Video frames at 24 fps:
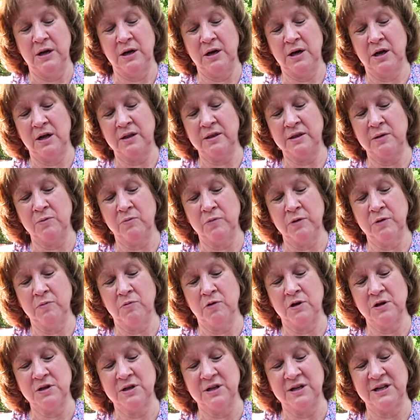And not that we
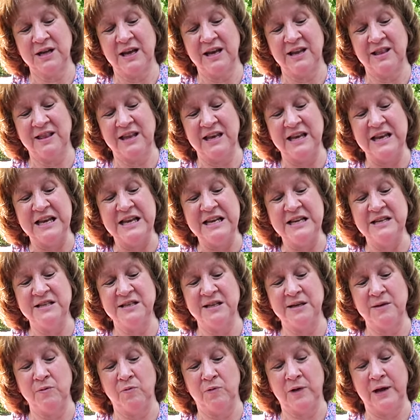want to take the
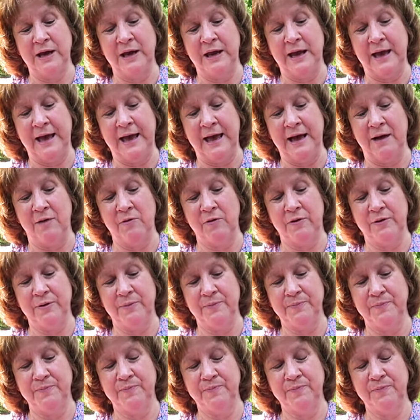easy way out,
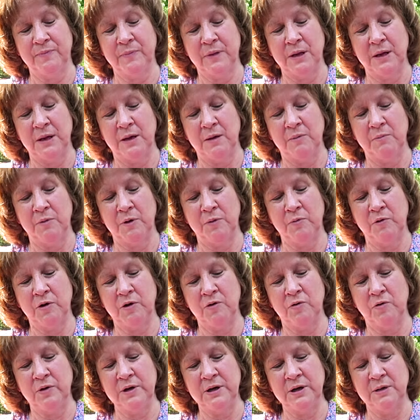but we're
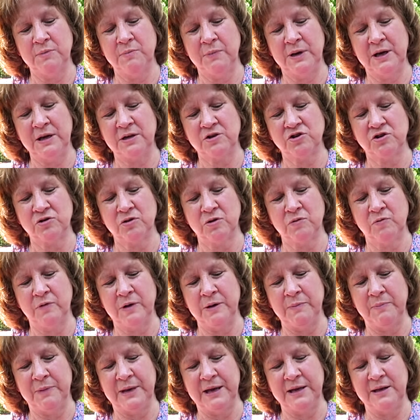going to make sure
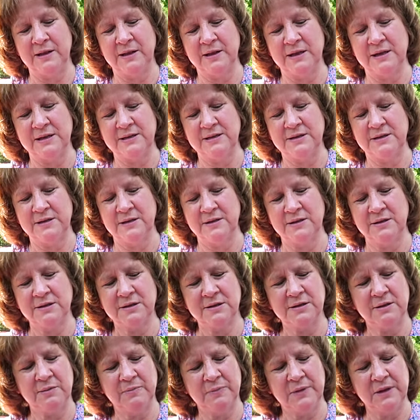we make this
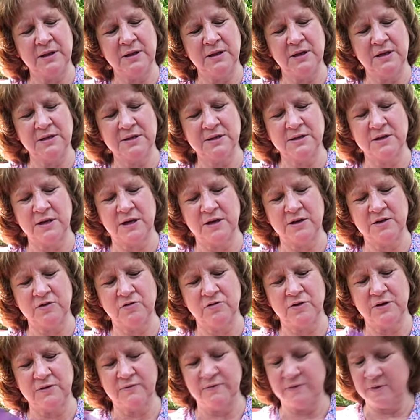something that's not
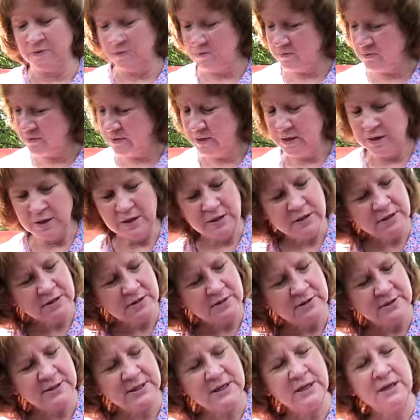too difficult.
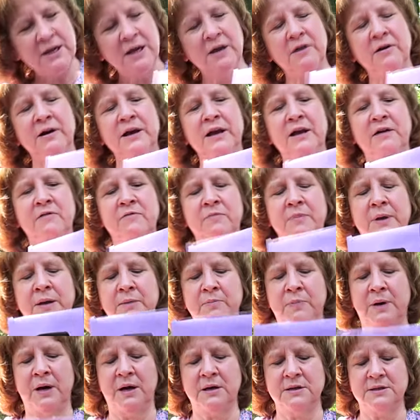So see now I have
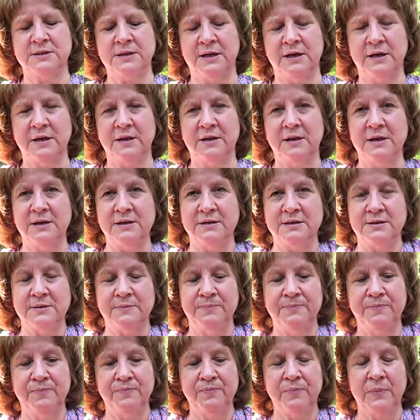my box like this.
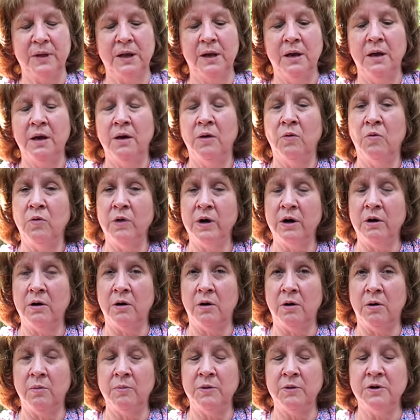We're
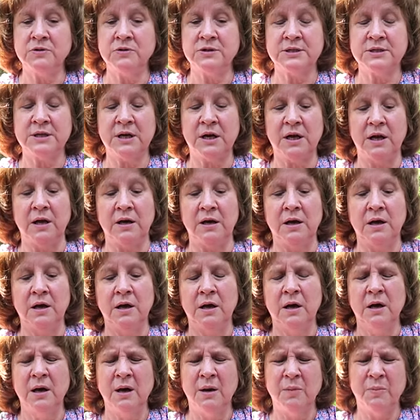almost done.
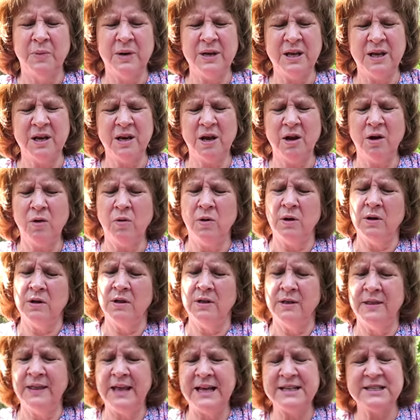But you know,
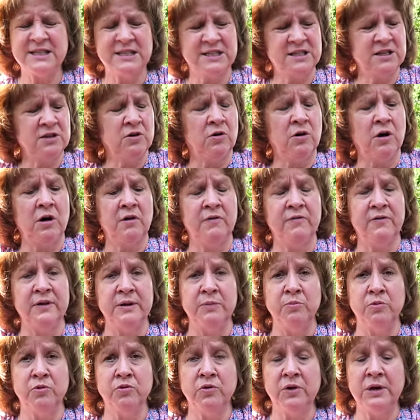that's still awfully
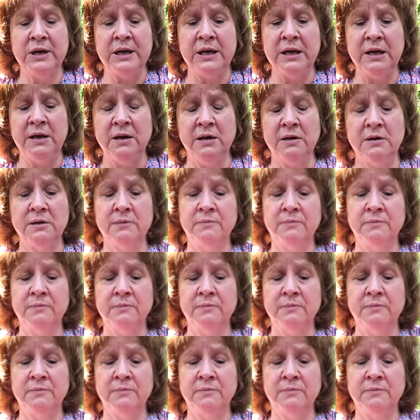pretty